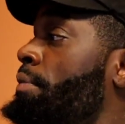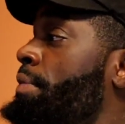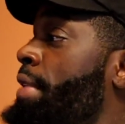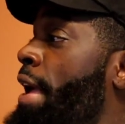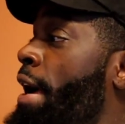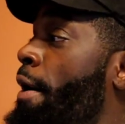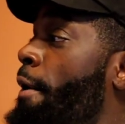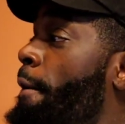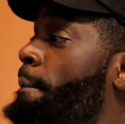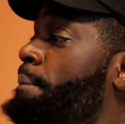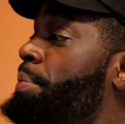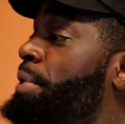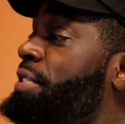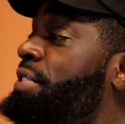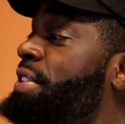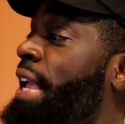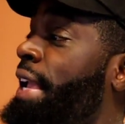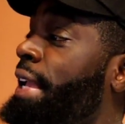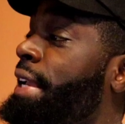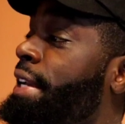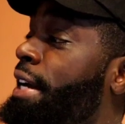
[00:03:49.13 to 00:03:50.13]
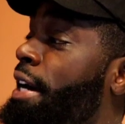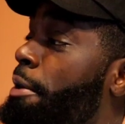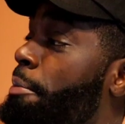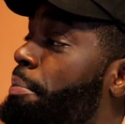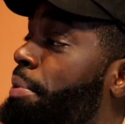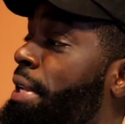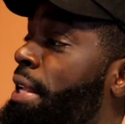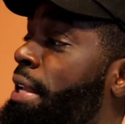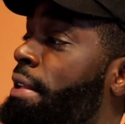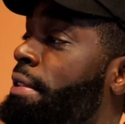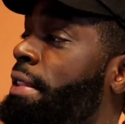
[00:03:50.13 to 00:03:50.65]
Now, the second
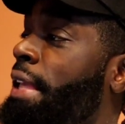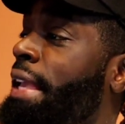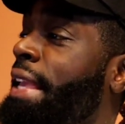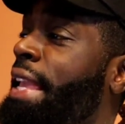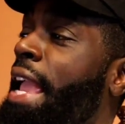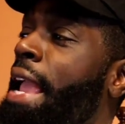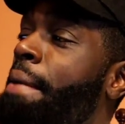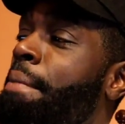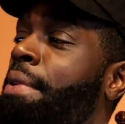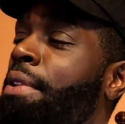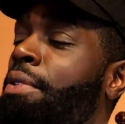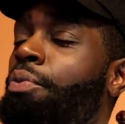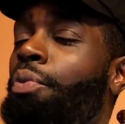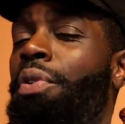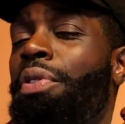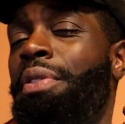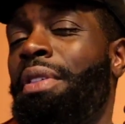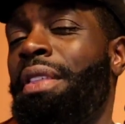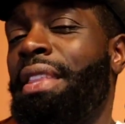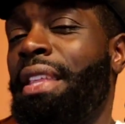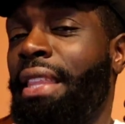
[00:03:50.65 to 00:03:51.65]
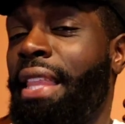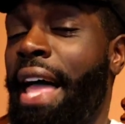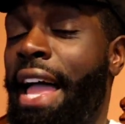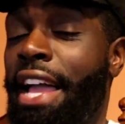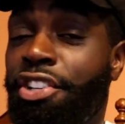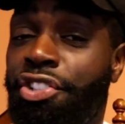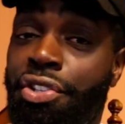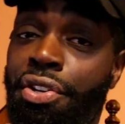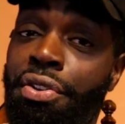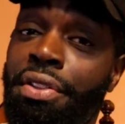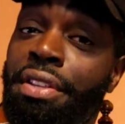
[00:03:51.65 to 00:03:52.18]
company, they came in within the
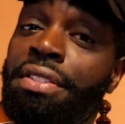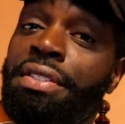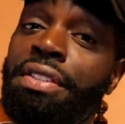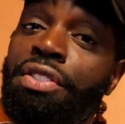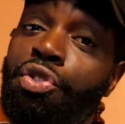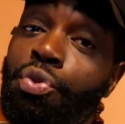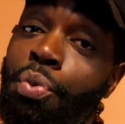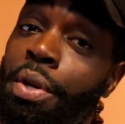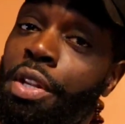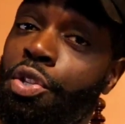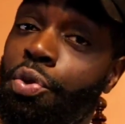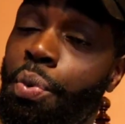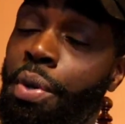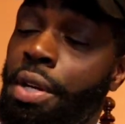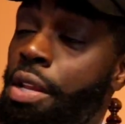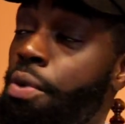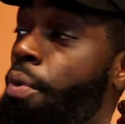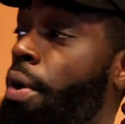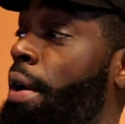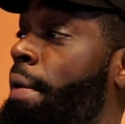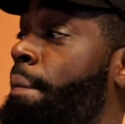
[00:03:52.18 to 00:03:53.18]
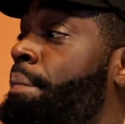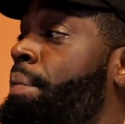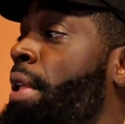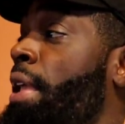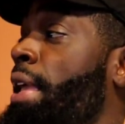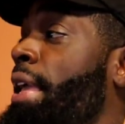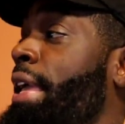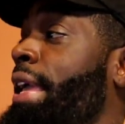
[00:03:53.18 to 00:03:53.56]
last year, this is 2021,